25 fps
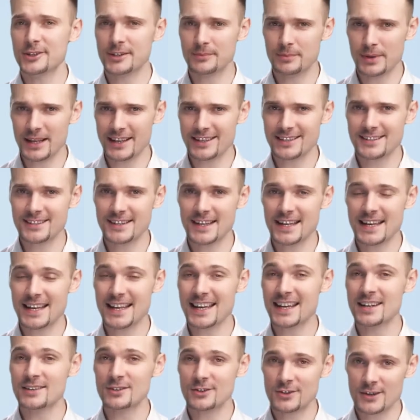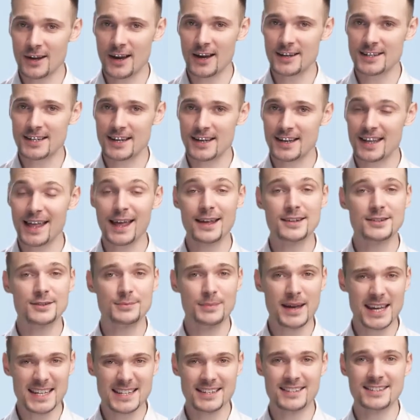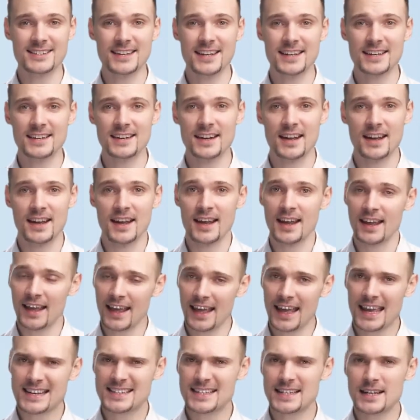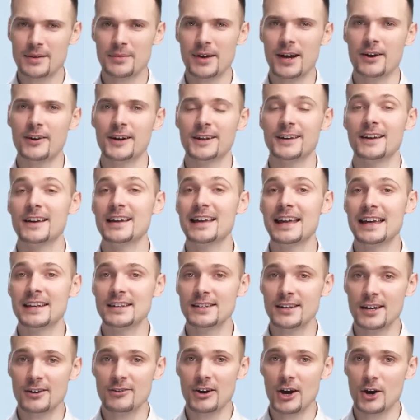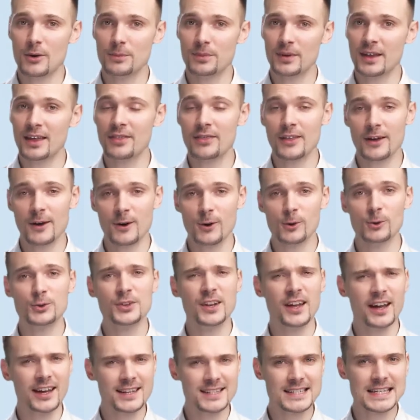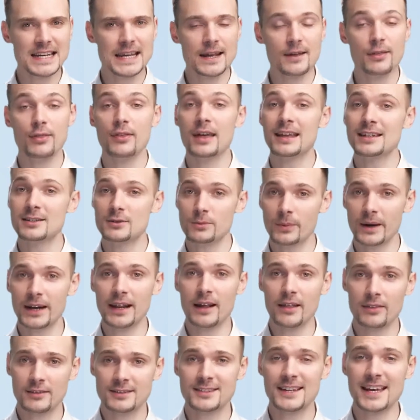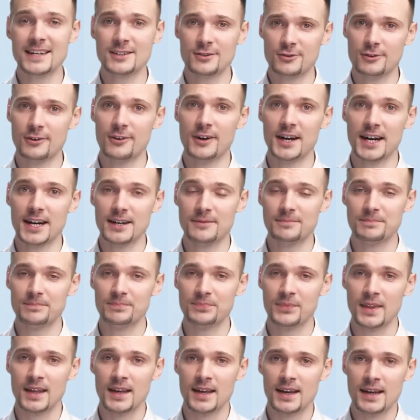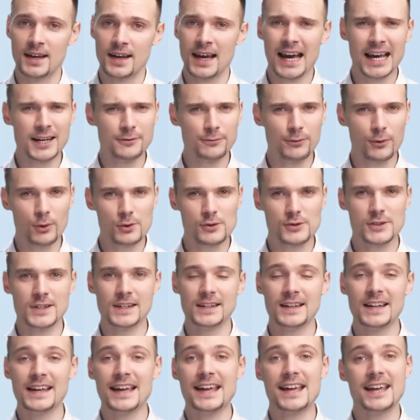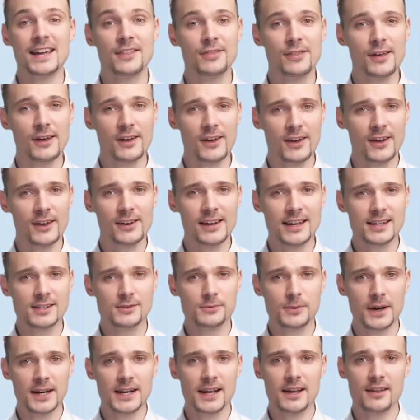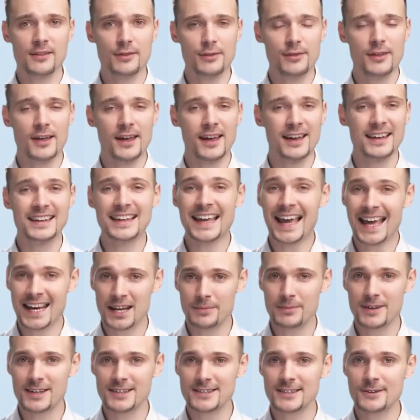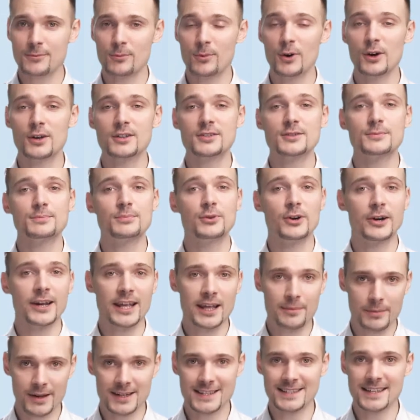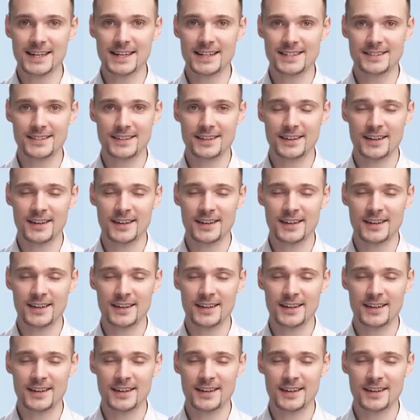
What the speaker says: BC in China as medicine, and in America and Europe in the whole 19th and 20th century. Unfortunately, in the early 20th, cannabis was prohibited.